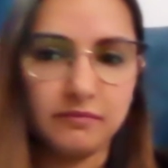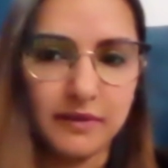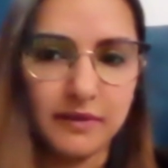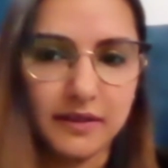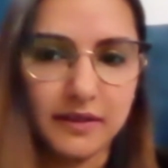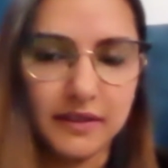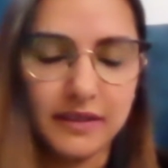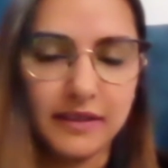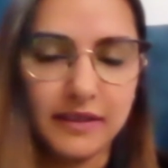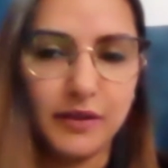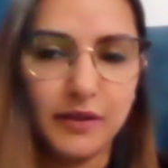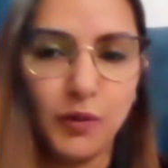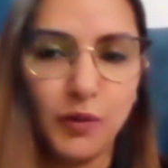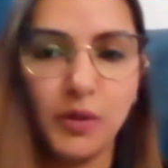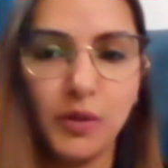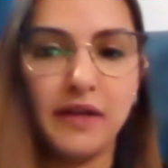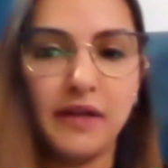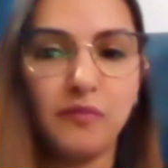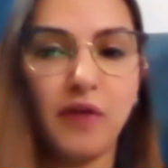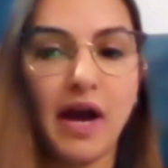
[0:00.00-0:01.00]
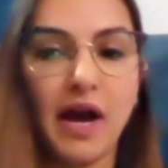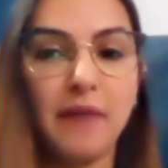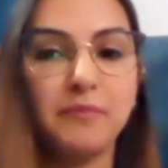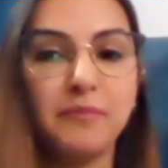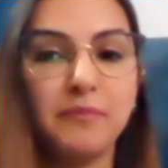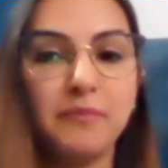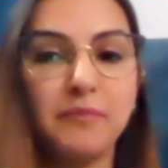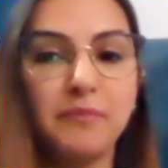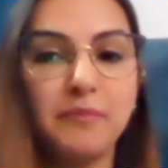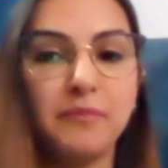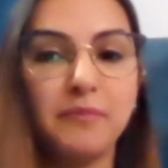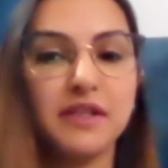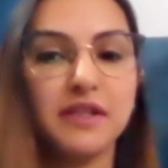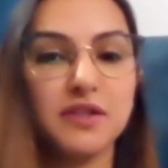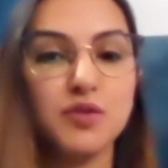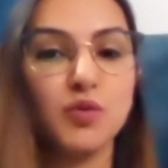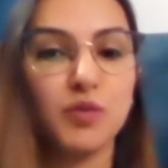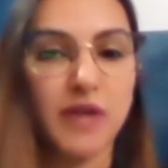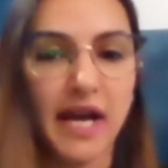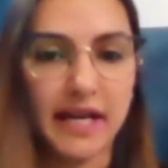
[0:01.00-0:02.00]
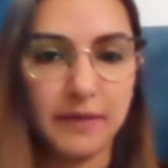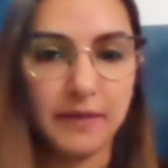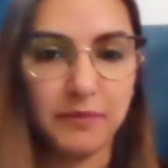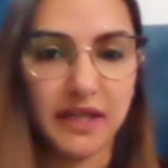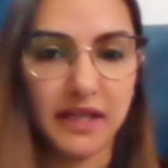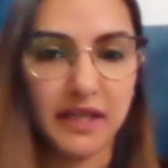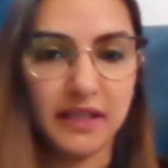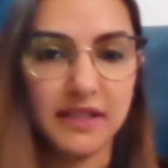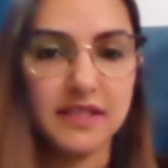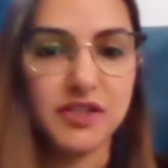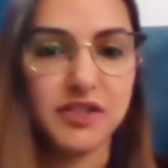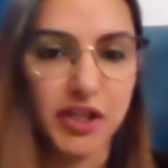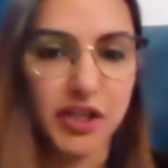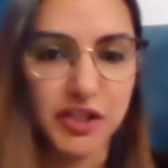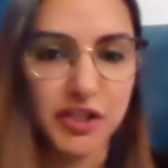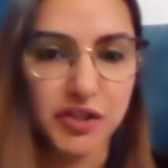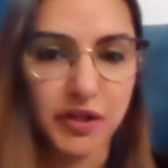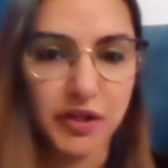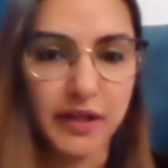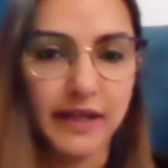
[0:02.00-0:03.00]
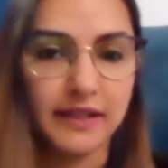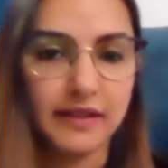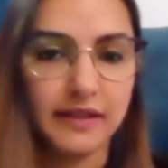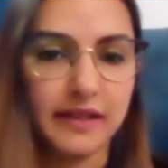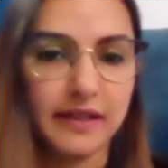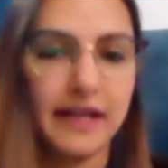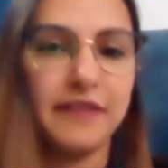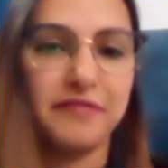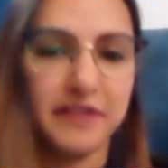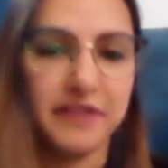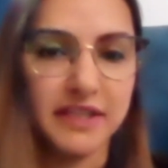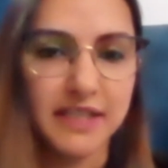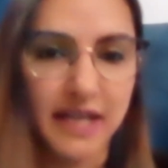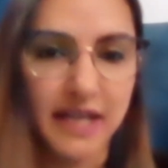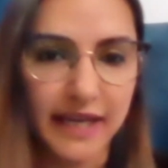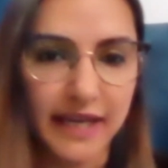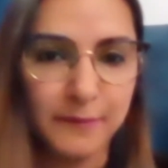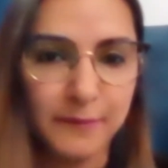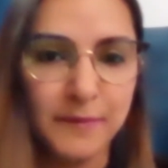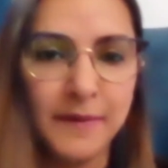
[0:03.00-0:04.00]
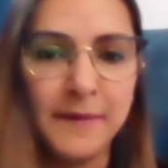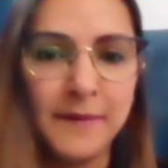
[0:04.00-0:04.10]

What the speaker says: the whole environment is so dynamic and is changing at every time.